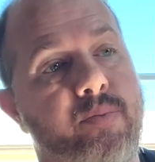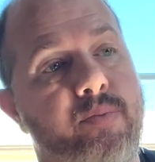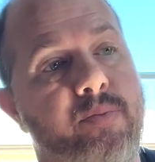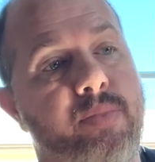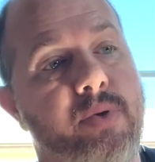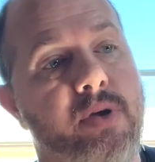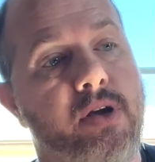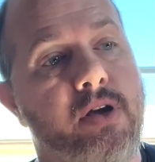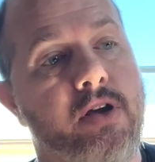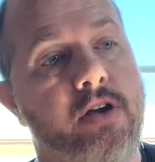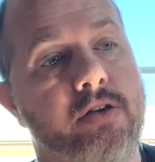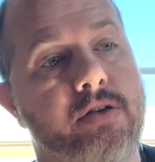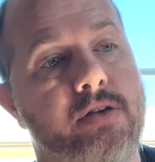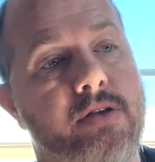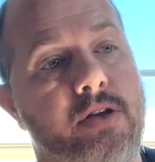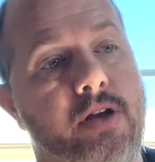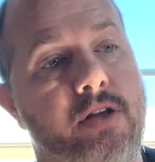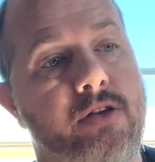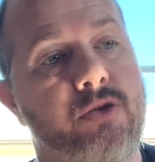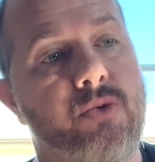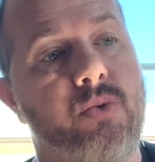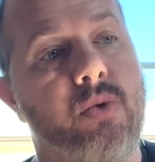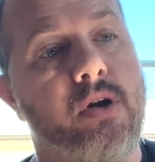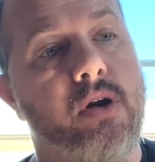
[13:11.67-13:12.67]
because
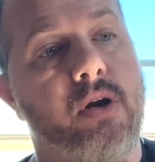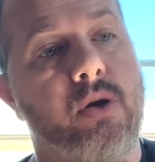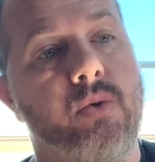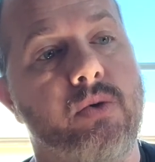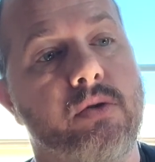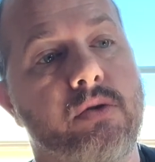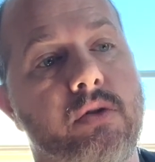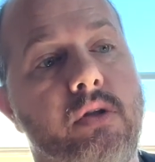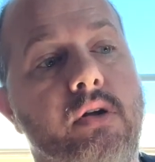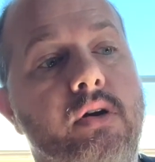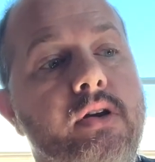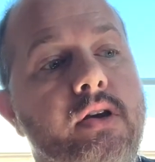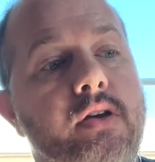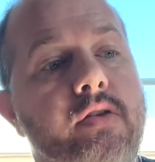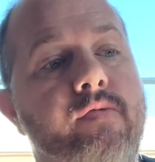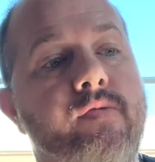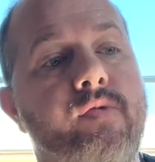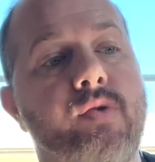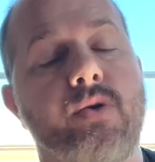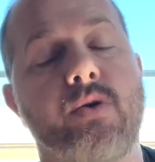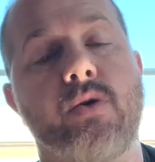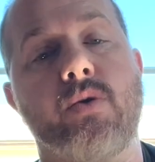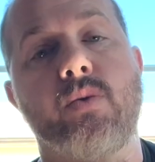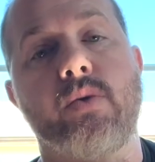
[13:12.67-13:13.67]
that's what I was looking
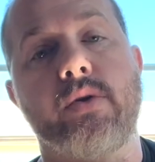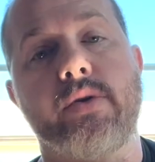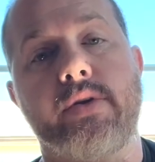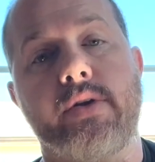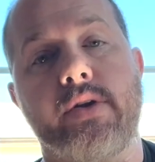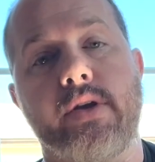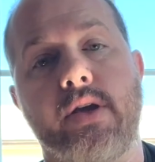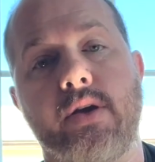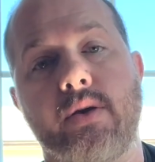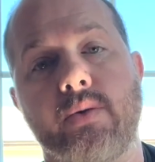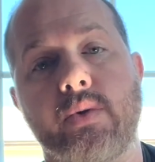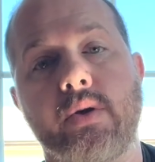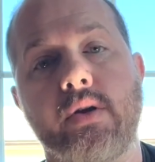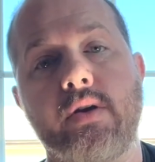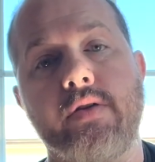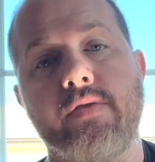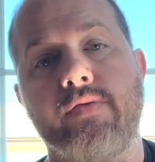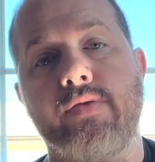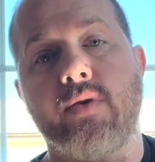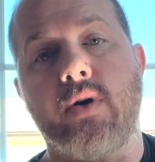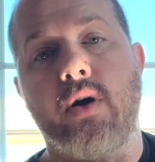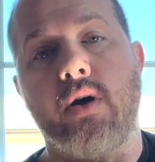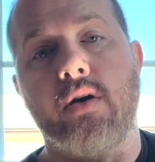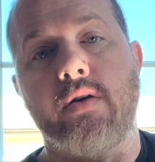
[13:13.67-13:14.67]
for, was to get rid
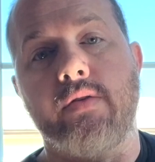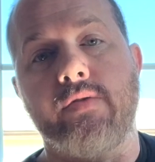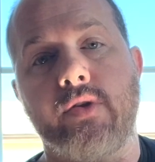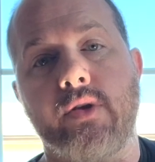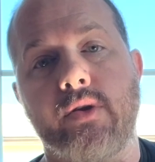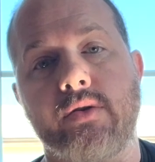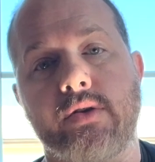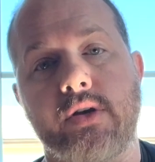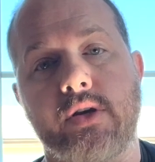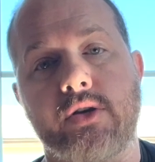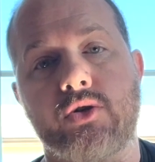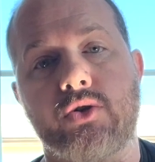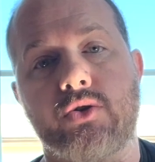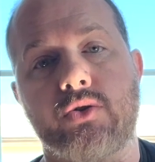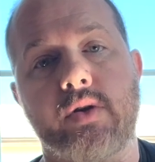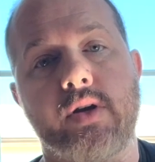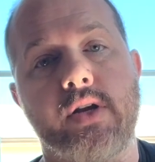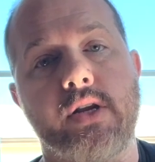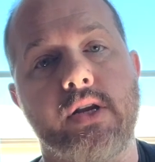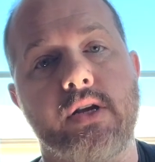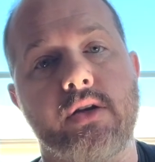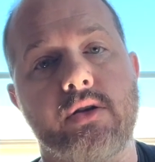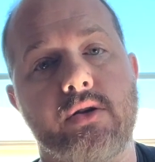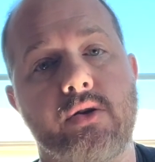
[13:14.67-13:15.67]
of all those
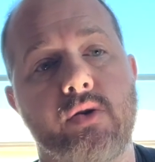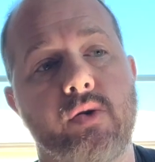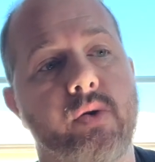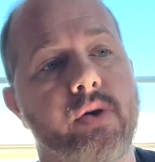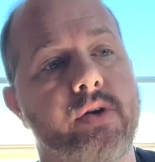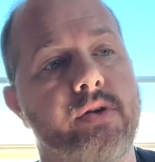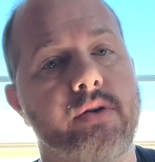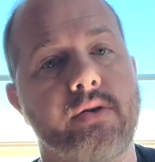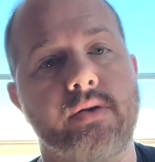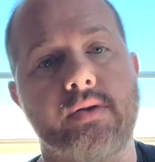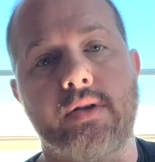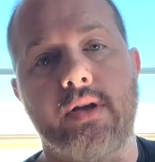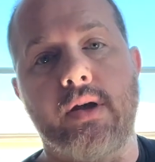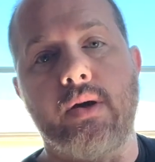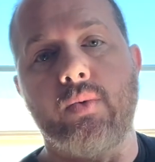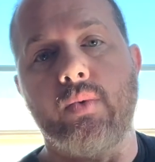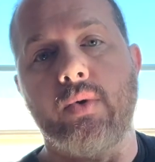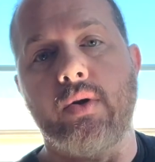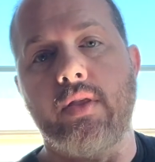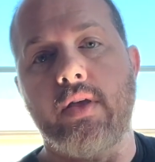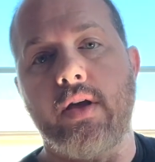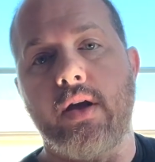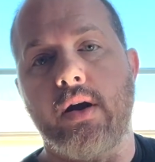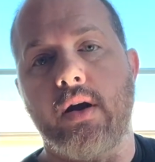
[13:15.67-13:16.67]
extraneous noises that
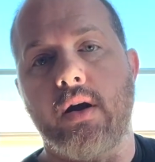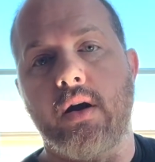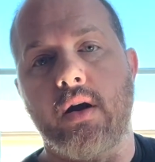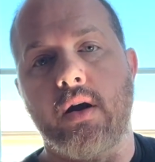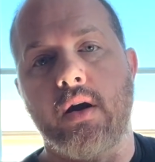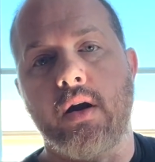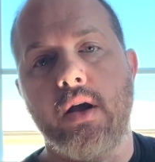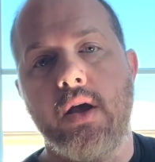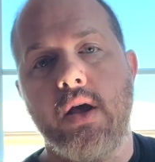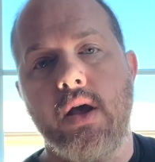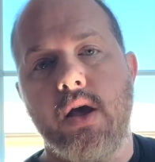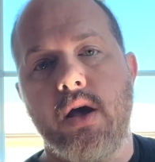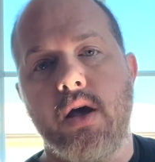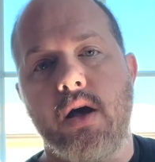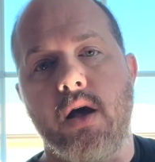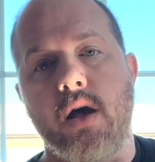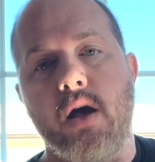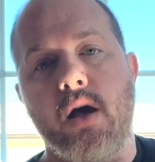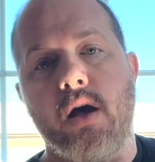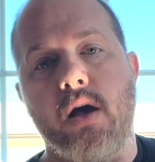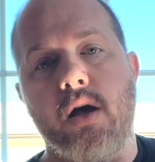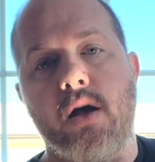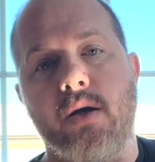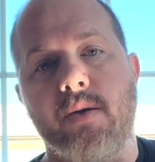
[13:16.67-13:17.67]
were there
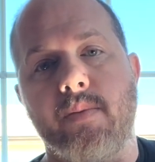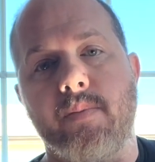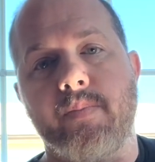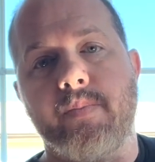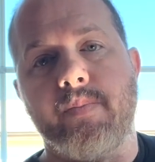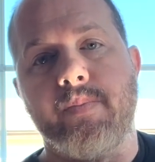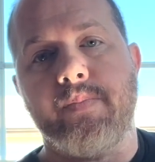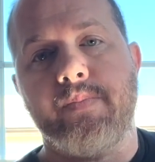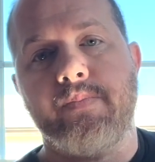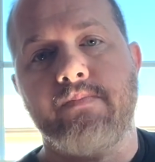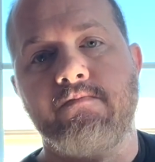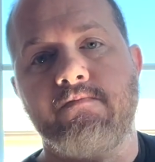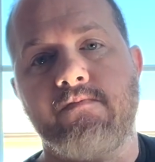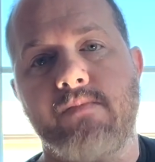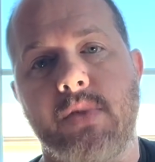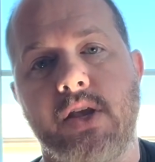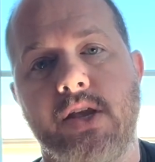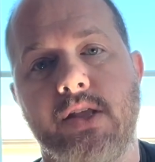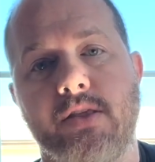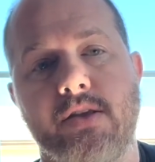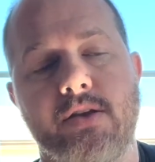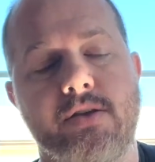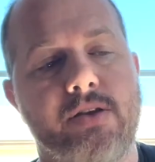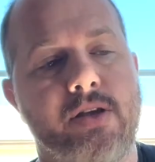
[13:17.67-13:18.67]

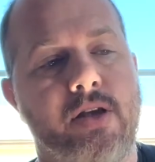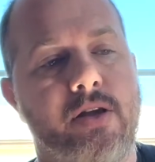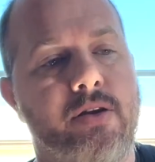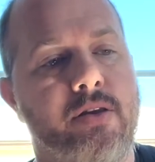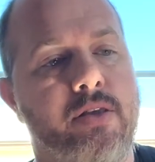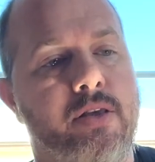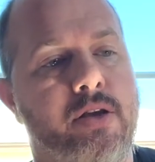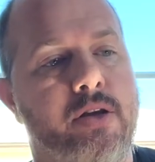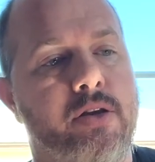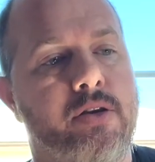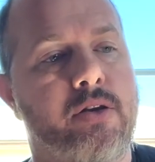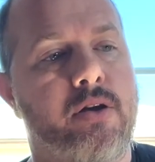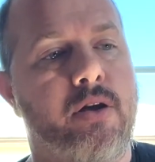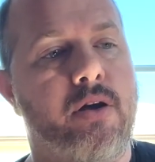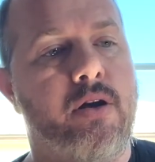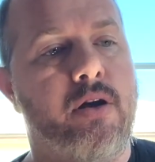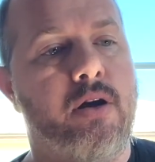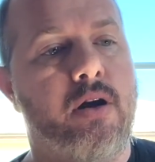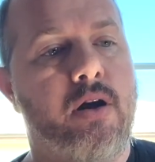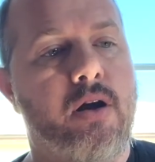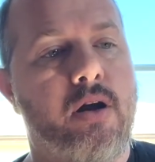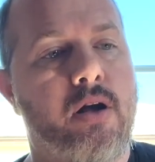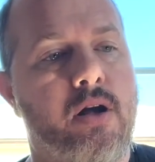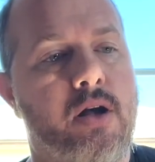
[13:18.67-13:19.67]
in the sound of the
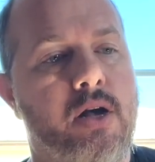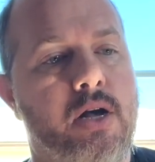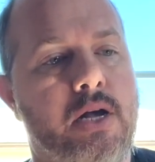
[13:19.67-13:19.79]
guitar